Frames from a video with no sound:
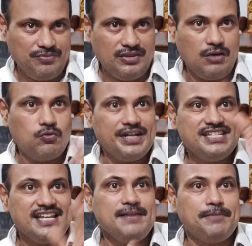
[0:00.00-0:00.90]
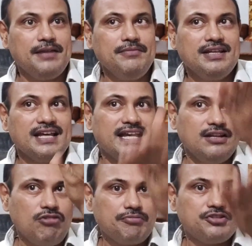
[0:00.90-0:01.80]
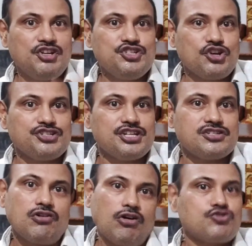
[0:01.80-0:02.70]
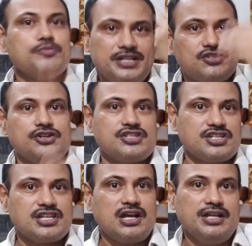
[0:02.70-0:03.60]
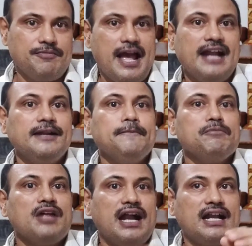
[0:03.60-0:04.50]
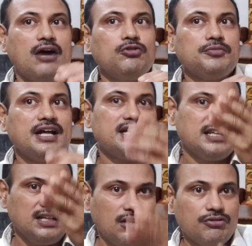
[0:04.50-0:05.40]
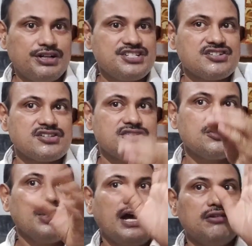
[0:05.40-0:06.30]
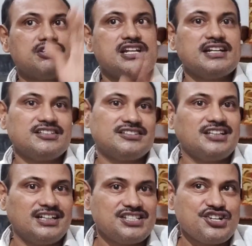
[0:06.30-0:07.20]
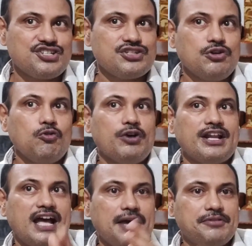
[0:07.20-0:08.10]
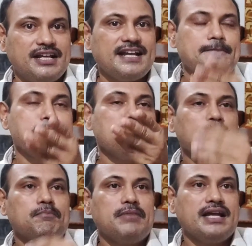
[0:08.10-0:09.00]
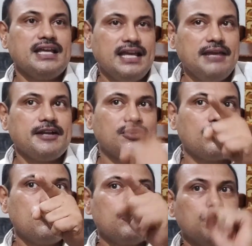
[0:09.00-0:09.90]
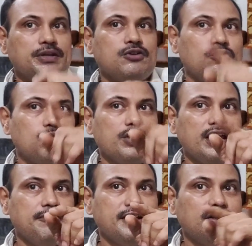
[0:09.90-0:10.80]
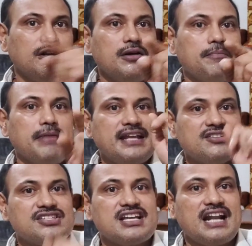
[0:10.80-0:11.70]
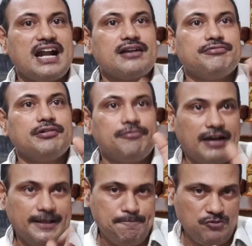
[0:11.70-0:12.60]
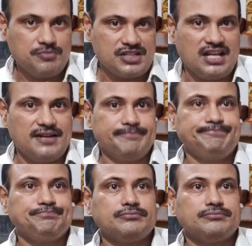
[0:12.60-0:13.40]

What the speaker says: Now what is A prime? Again you have three choices or so many choices in fact, and out of that in our discussions I will select the third choice where I have taken my A vector to be equal to A vector minus grad of phi from scalar.